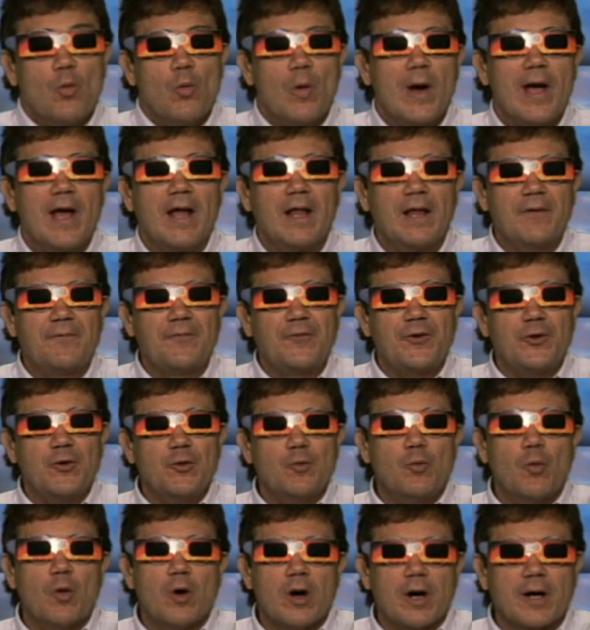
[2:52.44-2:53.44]
Well, if
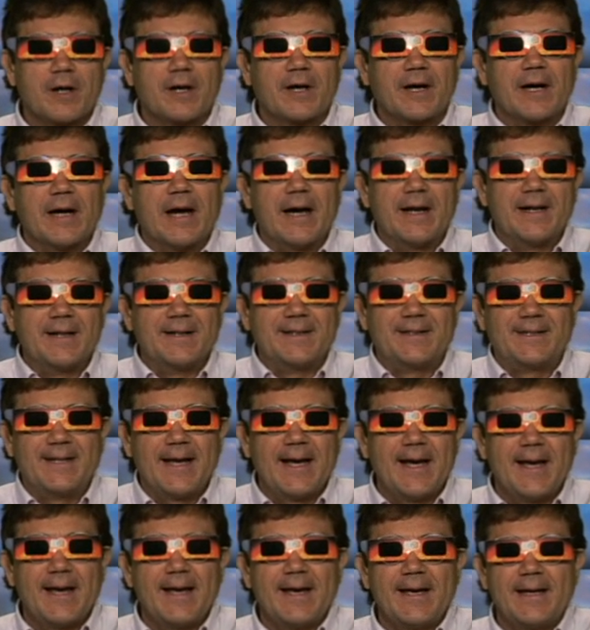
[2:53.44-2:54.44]
you walk on a
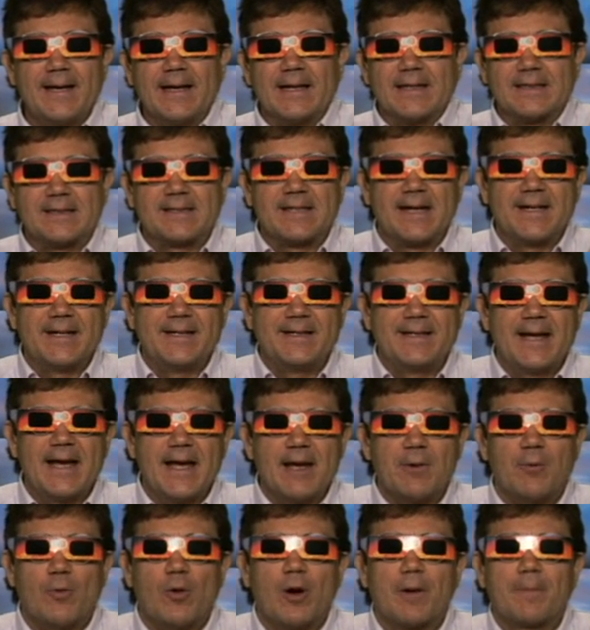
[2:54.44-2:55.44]
day, on a sunny
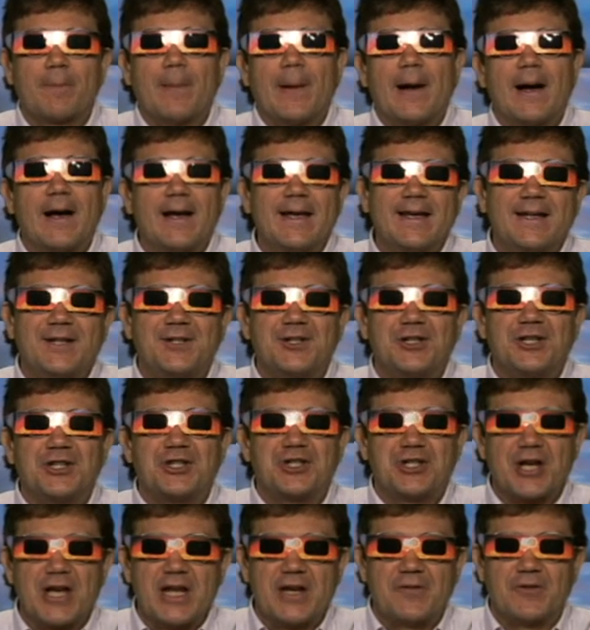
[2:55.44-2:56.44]
day, and walk behind, into the
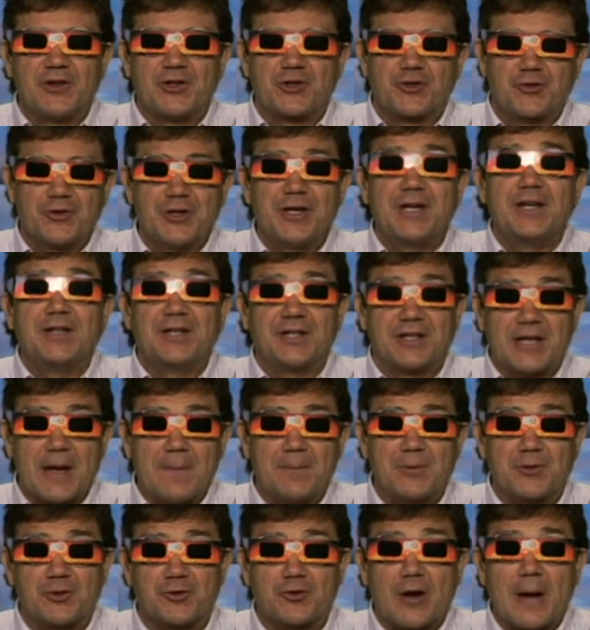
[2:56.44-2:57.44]
shade of a tree, the
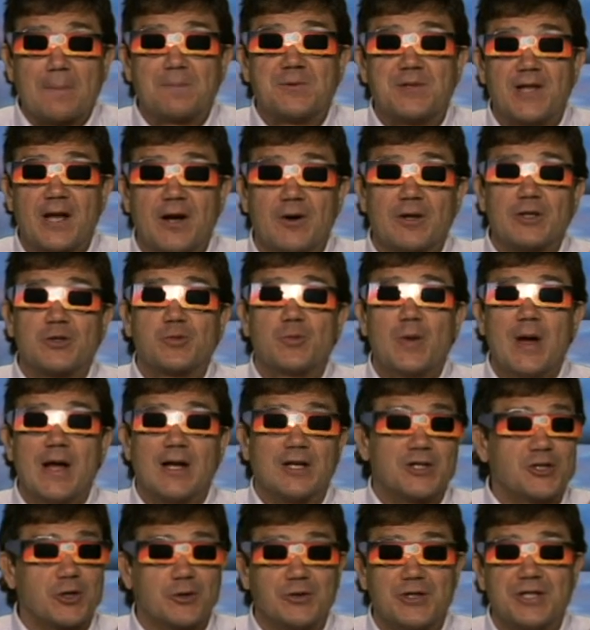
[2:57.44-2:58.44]
temperature drops there as
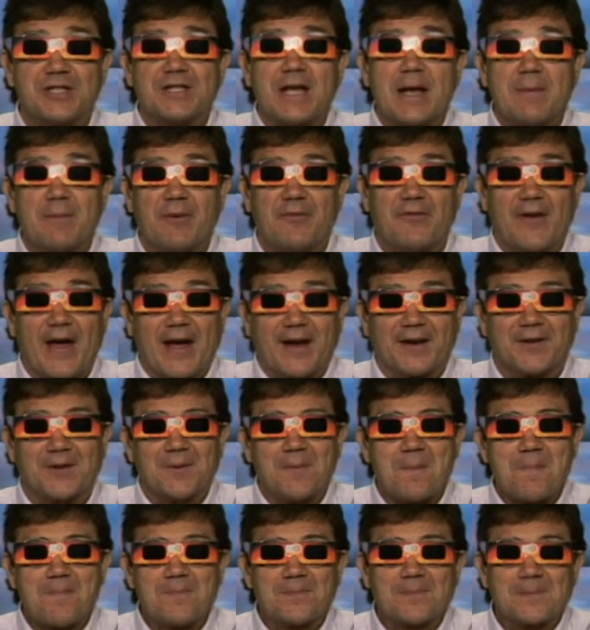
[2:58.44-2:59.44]
well. So the same effect.
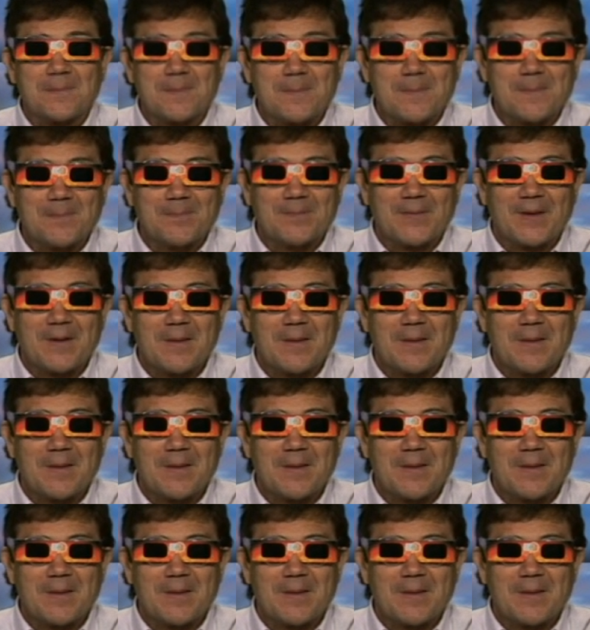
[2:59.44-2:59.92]
Yep.